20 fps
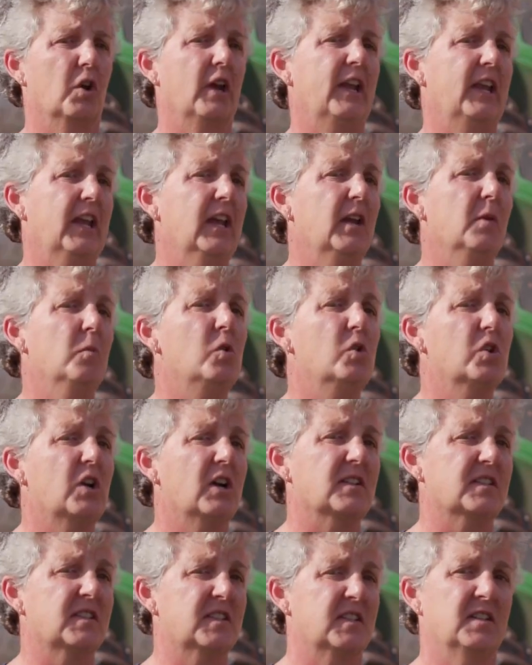an animal
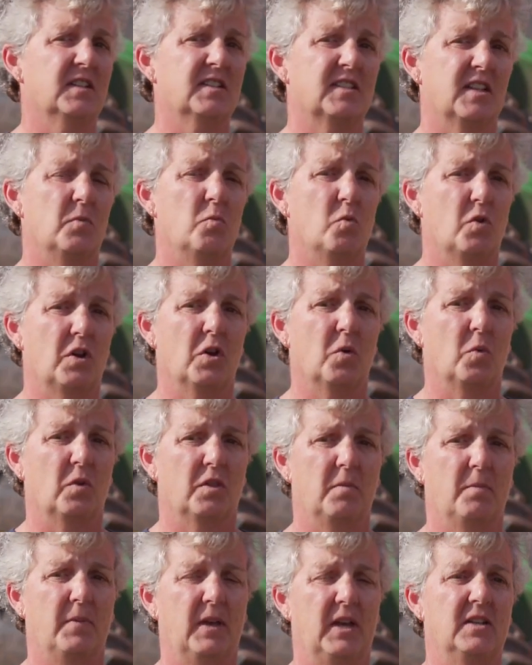got sick somewhere
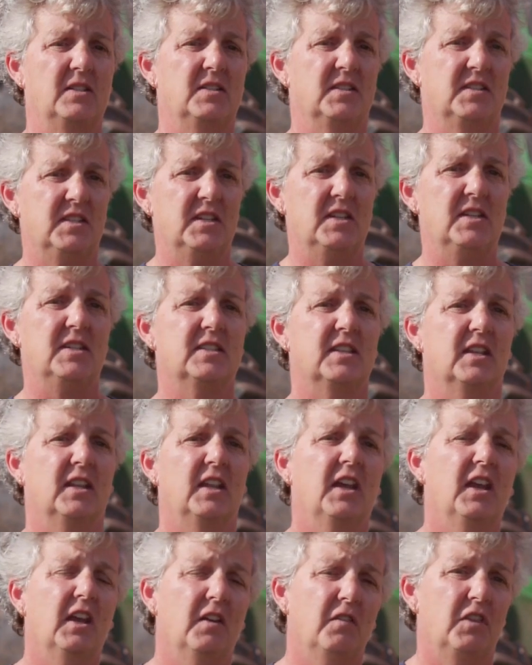with a bad disease, then
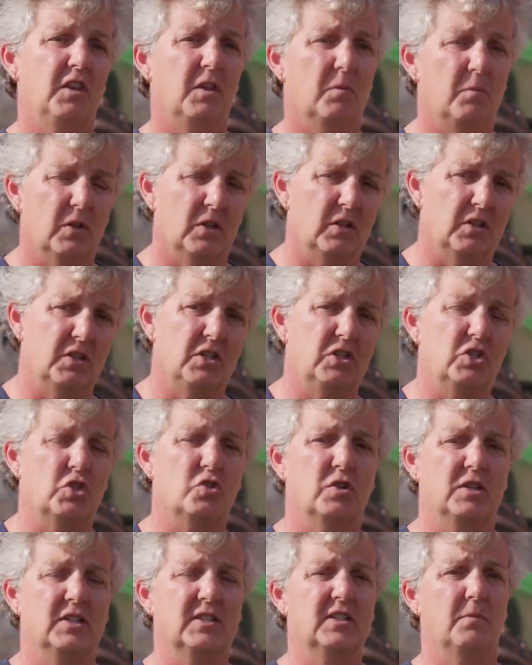they have the ability to
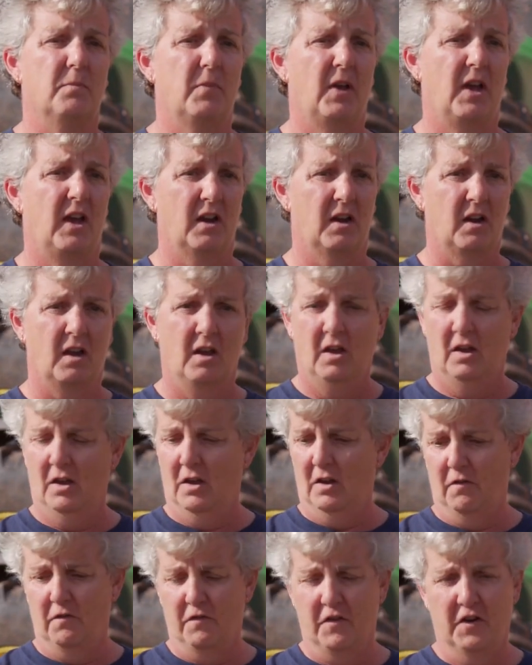trace it back
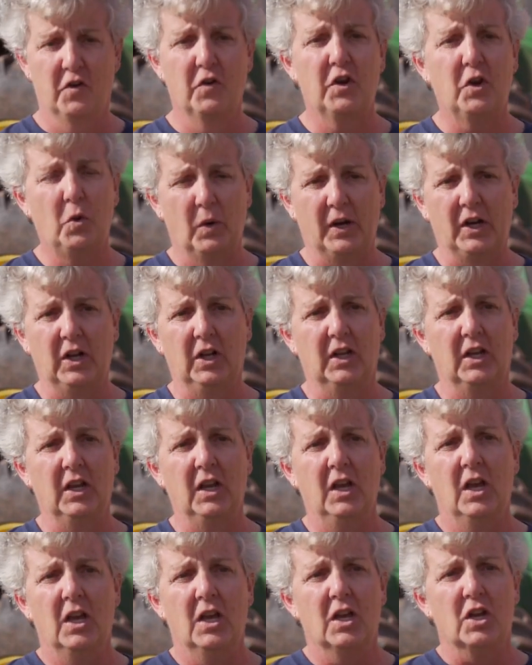very
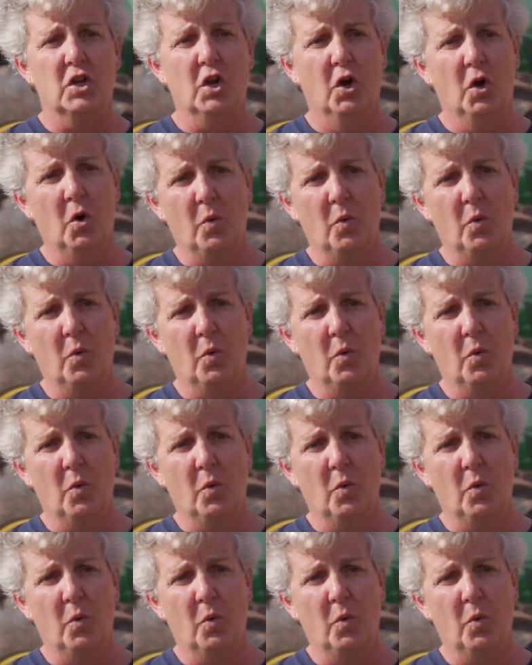quickly, know